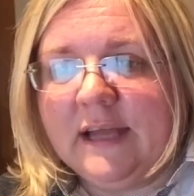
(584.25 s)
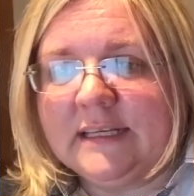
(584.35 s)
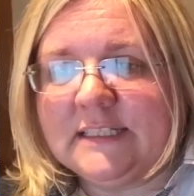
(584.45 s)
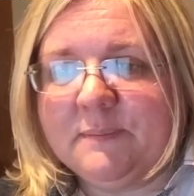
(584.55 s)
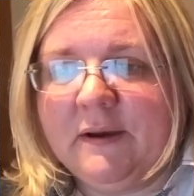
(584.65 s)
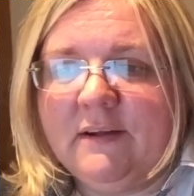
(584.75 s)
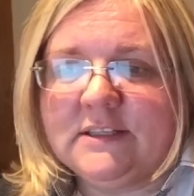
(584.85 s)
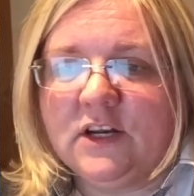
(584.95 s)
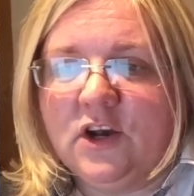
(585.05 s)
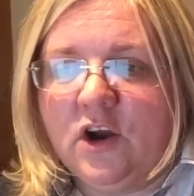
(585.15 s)
and
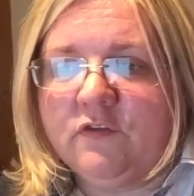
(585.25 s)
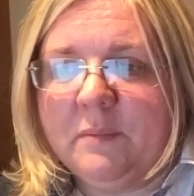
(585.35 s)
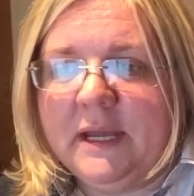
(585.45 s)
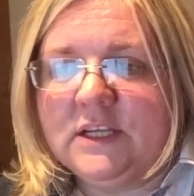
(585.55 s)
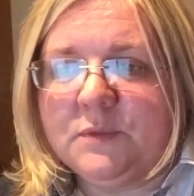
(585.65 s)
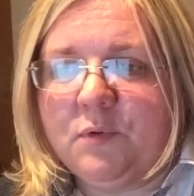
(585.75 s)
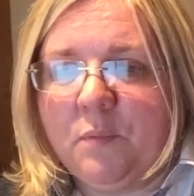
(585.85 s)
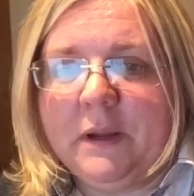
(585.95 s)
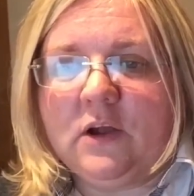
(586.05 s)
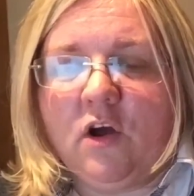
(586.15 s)
experience and learn from age
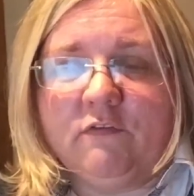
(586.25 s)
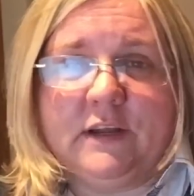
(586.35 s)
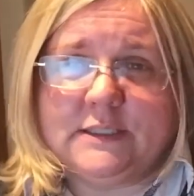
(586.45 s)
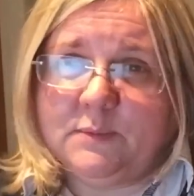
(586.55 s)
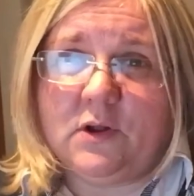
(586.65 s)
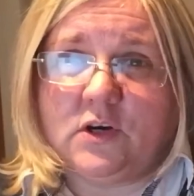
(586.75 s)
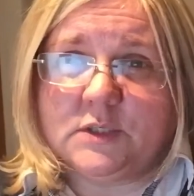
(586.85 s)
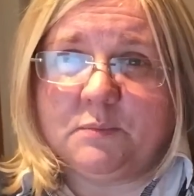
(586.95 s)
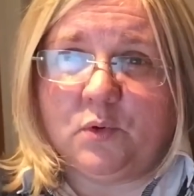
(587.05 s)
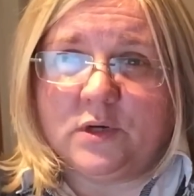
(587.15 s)
appropriate conflicts with our
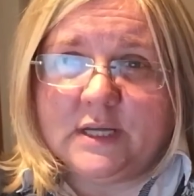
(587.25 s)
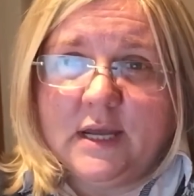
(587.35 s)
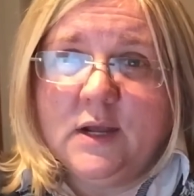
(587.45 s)
support,